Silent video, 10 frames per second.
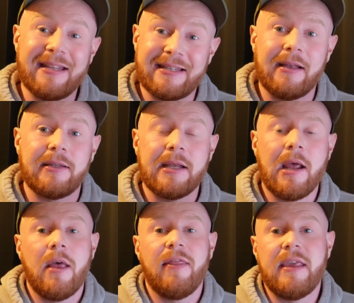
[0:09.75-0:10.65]
it's at
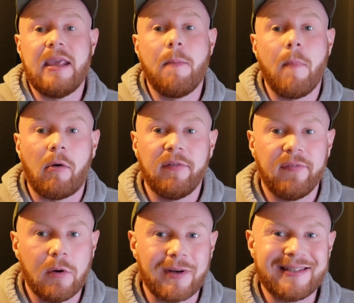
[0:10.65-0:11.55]
the
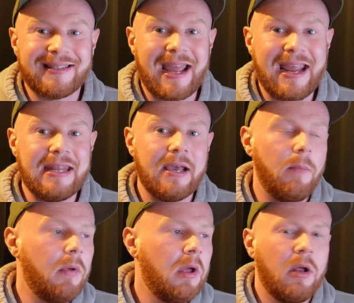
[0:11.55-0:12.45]
Murrayfield Stadium.